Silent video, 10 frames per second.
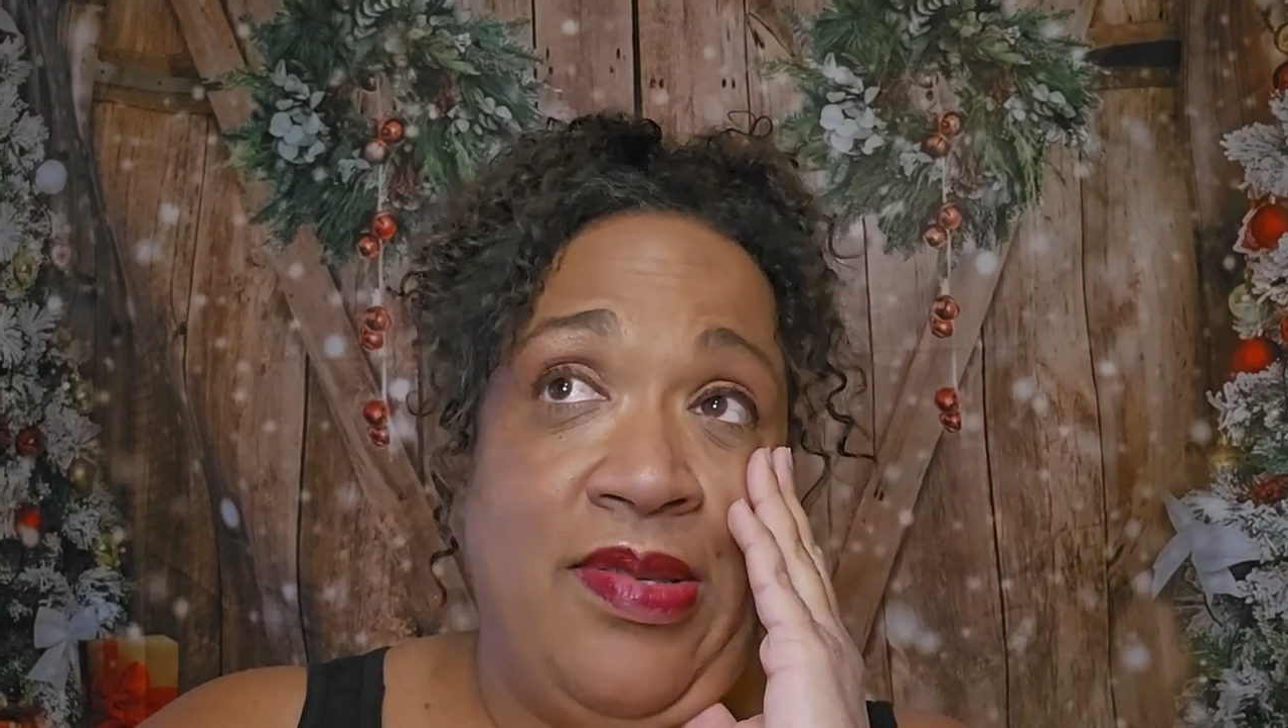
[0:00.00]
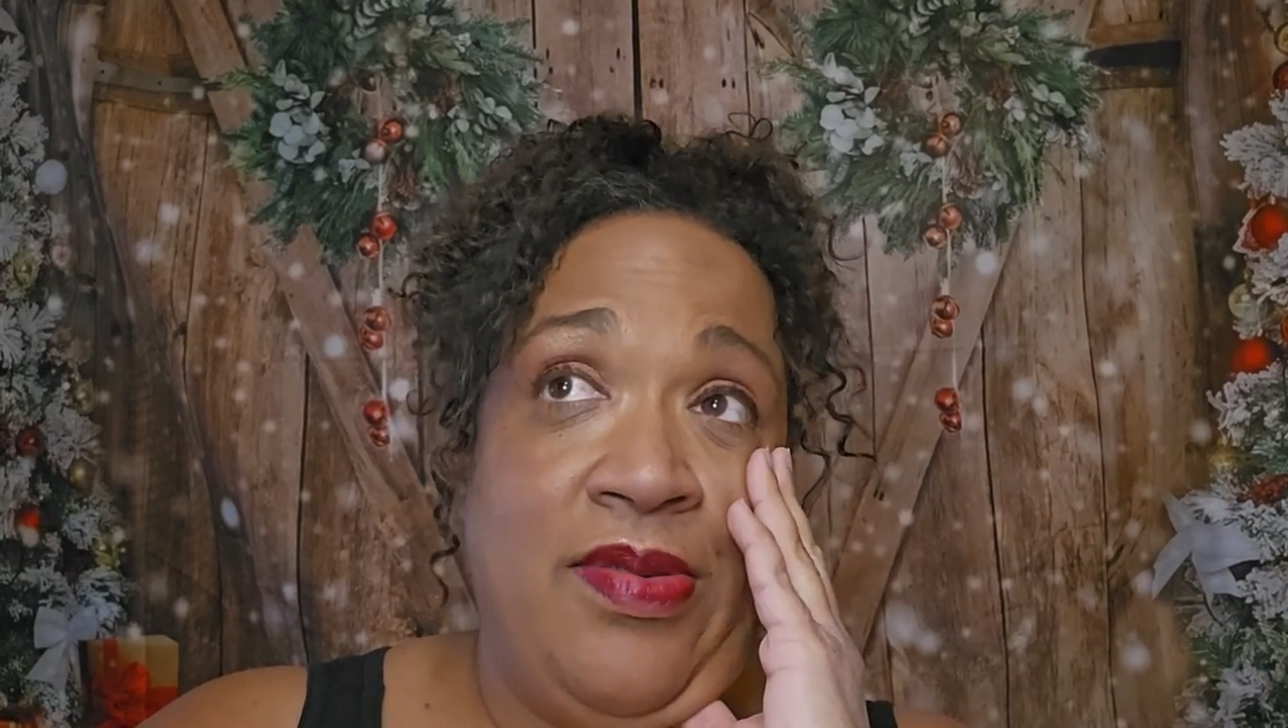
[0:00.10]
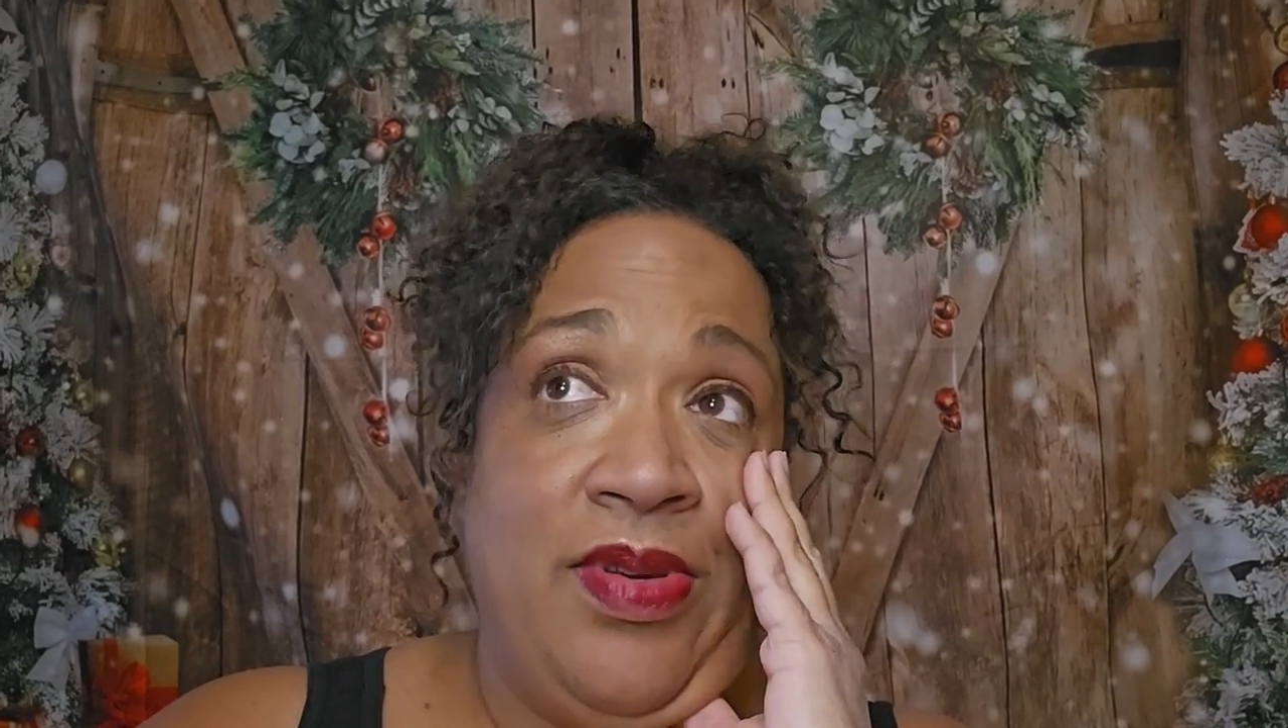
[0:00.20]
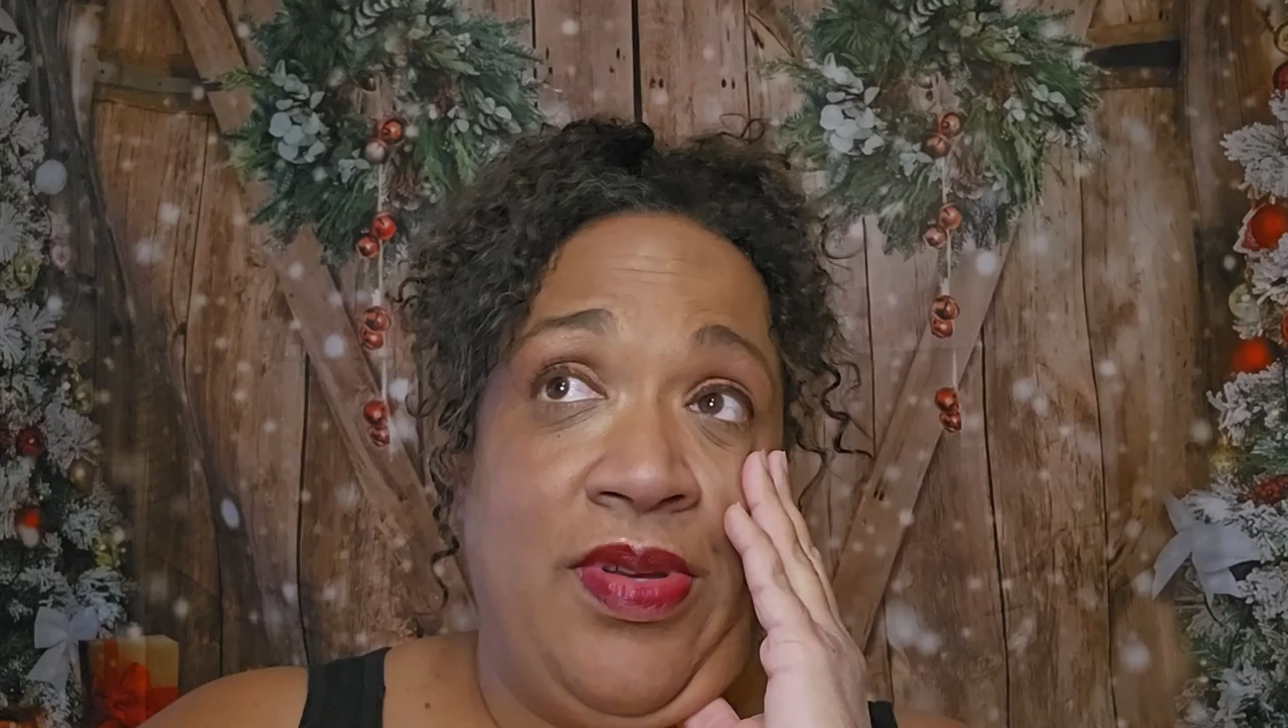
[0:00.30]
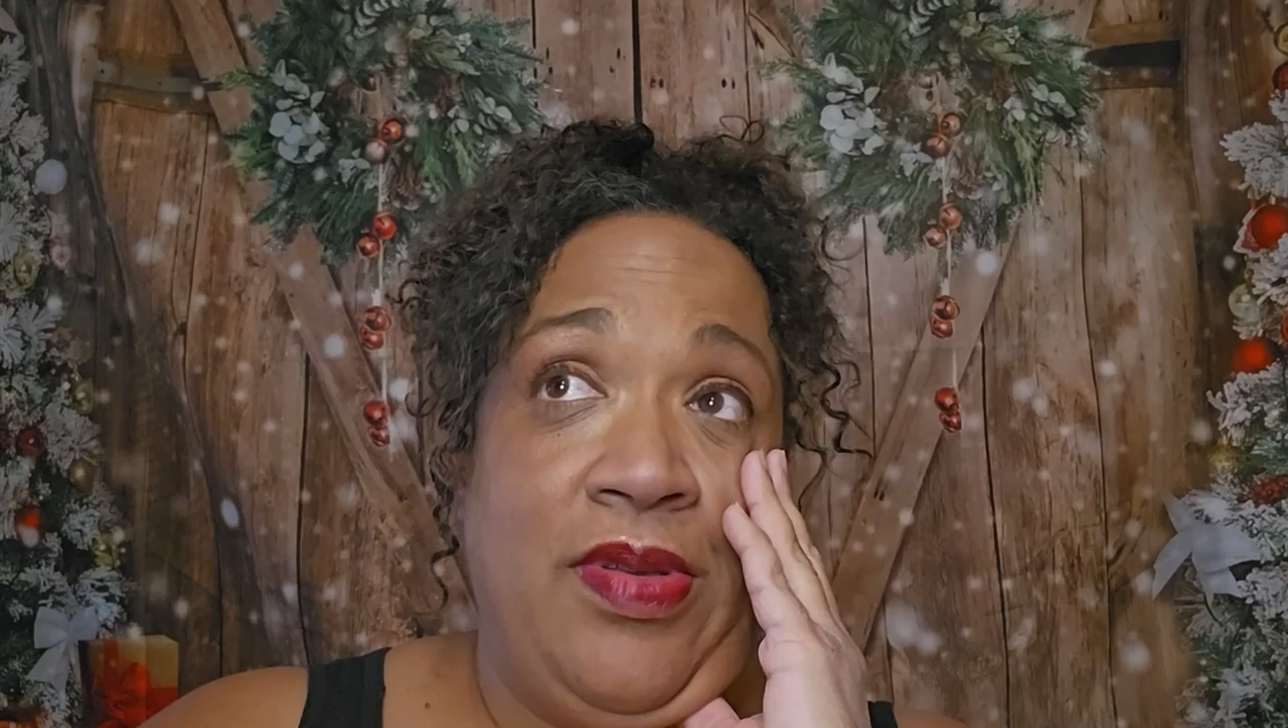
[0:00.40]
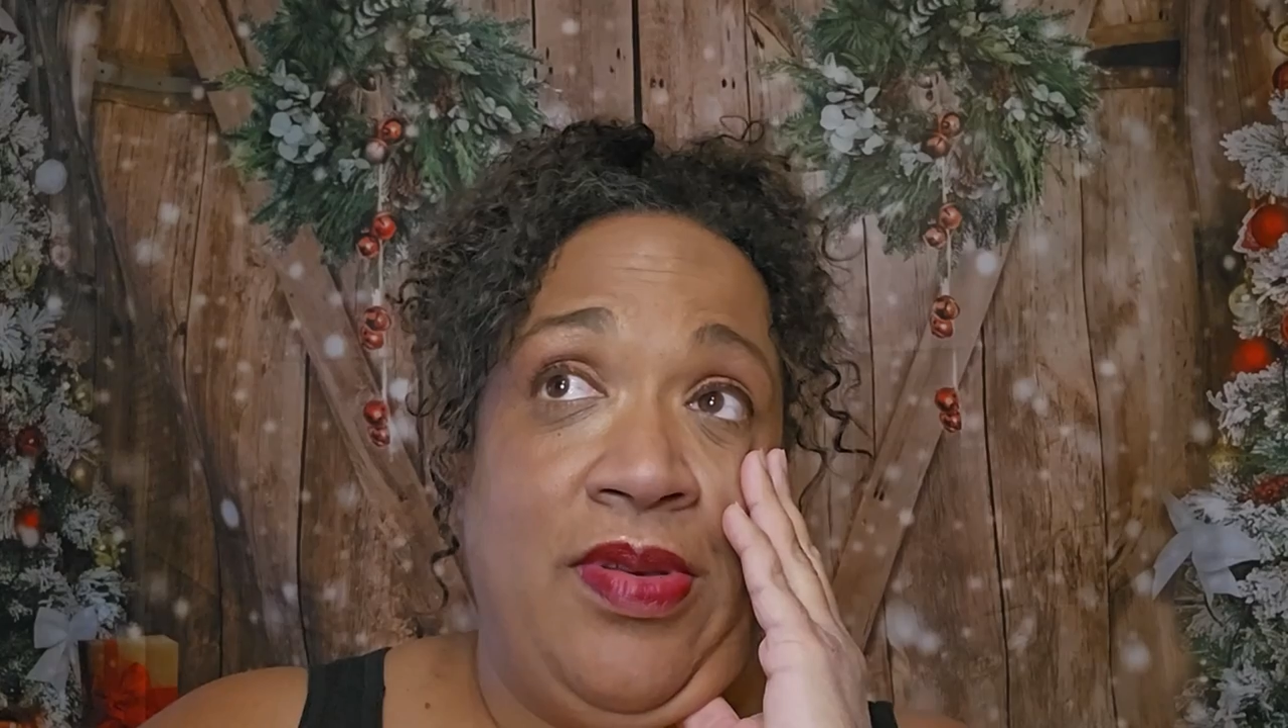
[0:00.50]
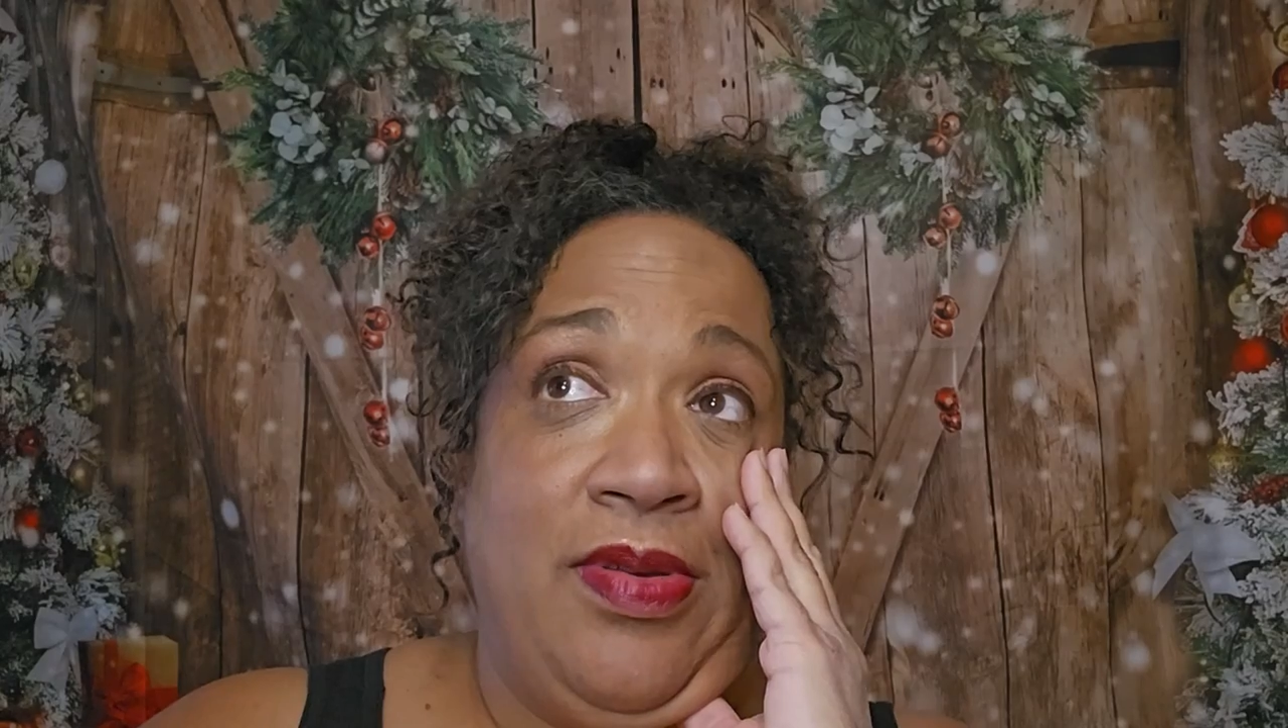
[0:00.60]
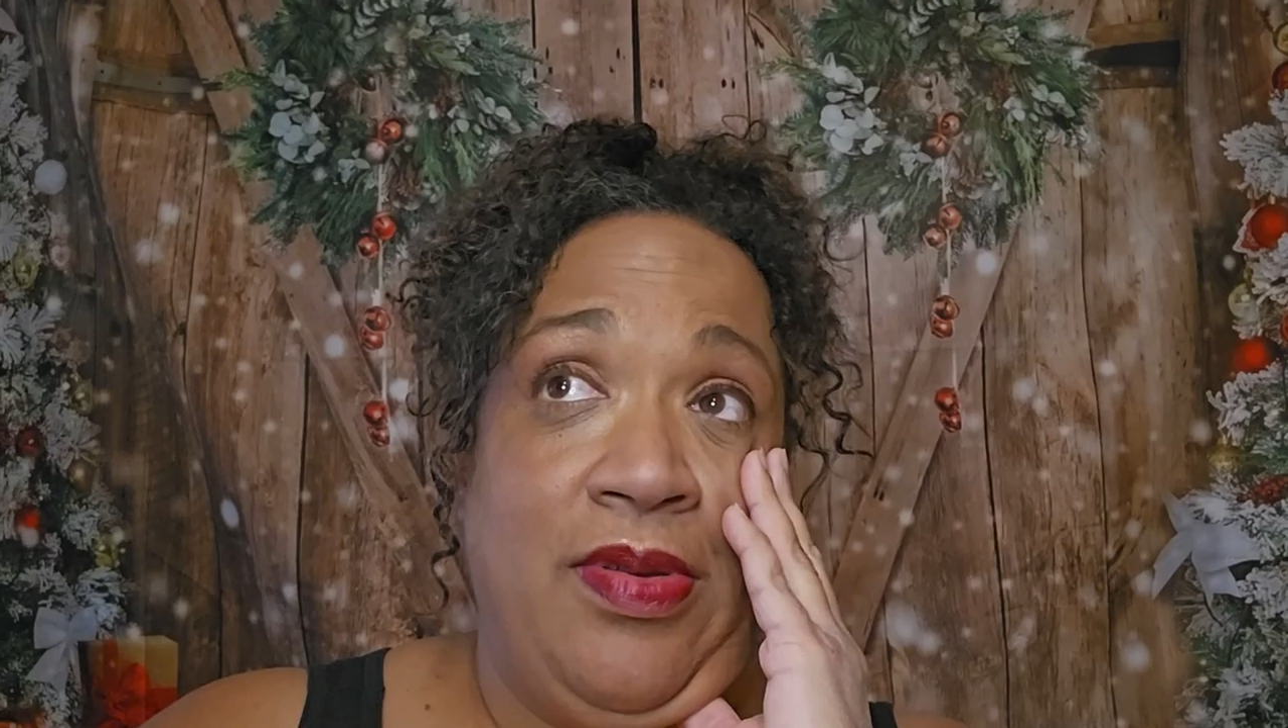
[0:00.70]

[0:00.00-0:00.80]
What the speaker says: so good.